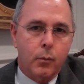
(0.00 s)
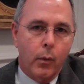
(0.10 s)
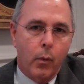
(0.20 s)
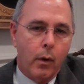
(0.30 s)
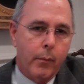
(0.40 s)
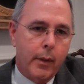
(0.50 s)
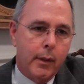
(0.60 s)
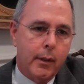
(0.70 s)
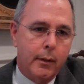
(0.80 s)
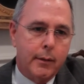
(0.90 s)
we want to
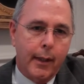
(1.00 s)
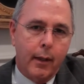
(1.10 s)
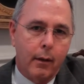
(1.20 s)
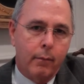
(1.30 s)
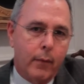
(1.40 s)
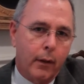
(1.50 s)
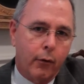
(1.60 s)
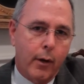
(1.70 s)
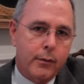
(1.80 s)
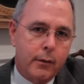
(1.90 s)
be take a
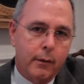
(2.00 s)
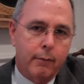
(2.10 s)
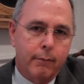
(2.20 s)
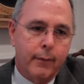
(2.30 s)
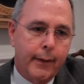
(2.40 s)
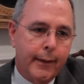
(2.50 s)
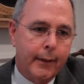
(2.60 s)
aggressive uh,